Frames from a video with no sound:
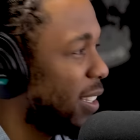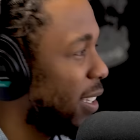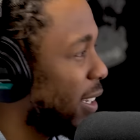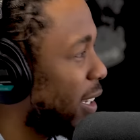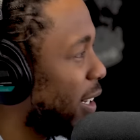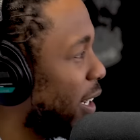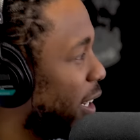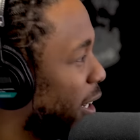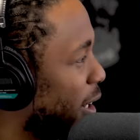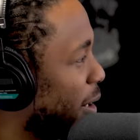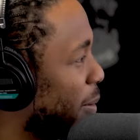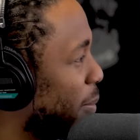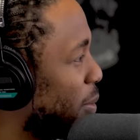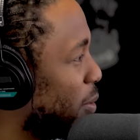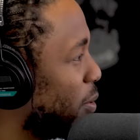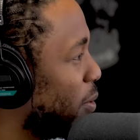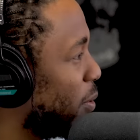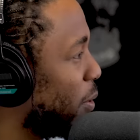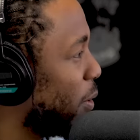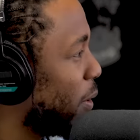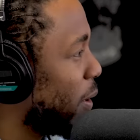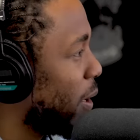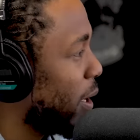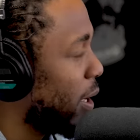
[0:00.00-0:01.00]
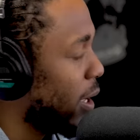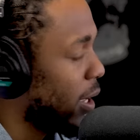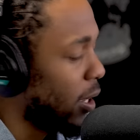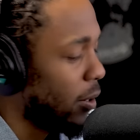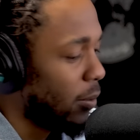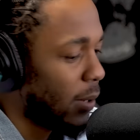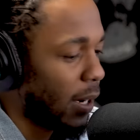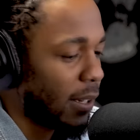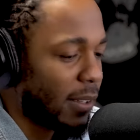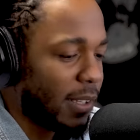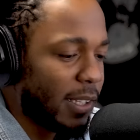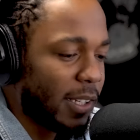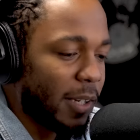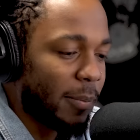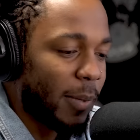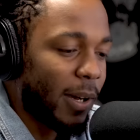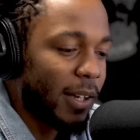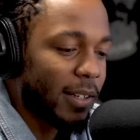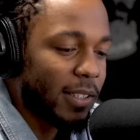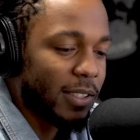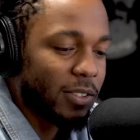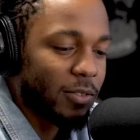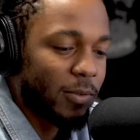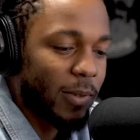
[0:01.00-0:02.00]
think of Humble, when I think
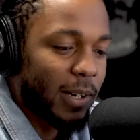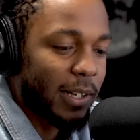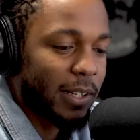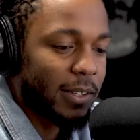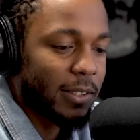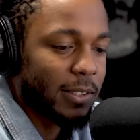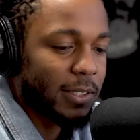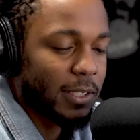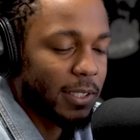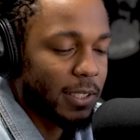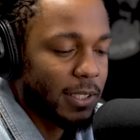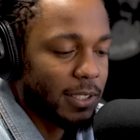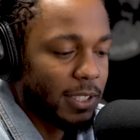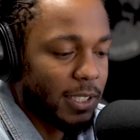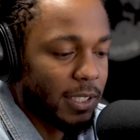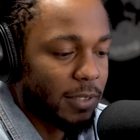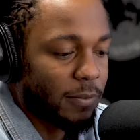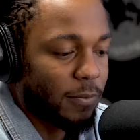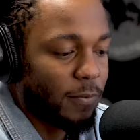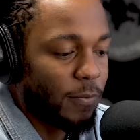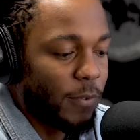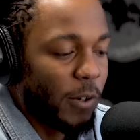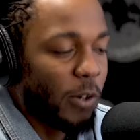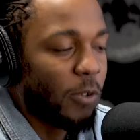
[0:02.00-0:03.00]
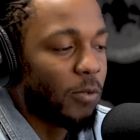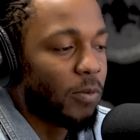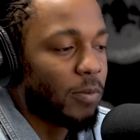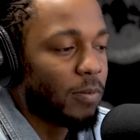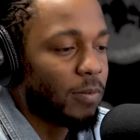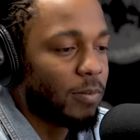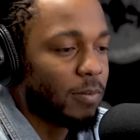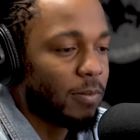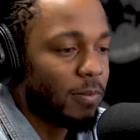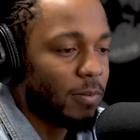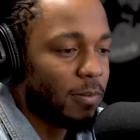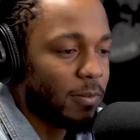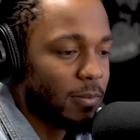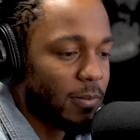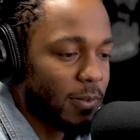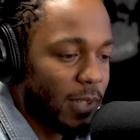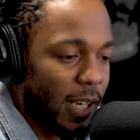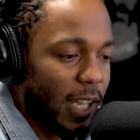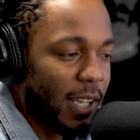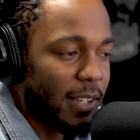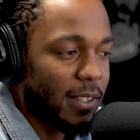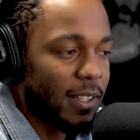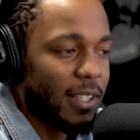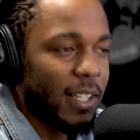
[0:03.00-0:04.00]
about these records, it just felt
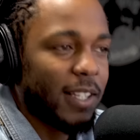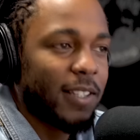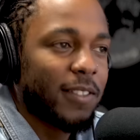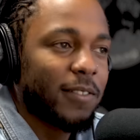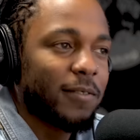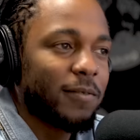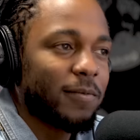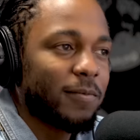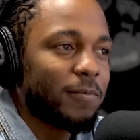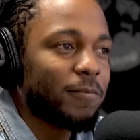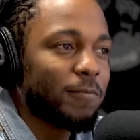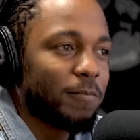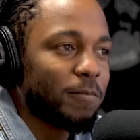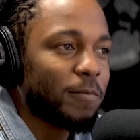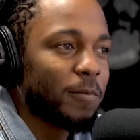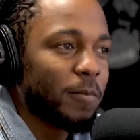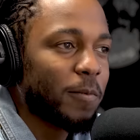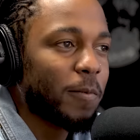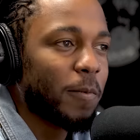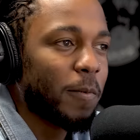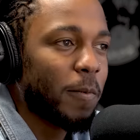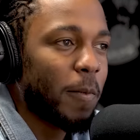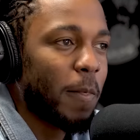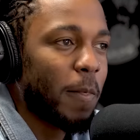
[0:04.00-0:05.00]
like that. Now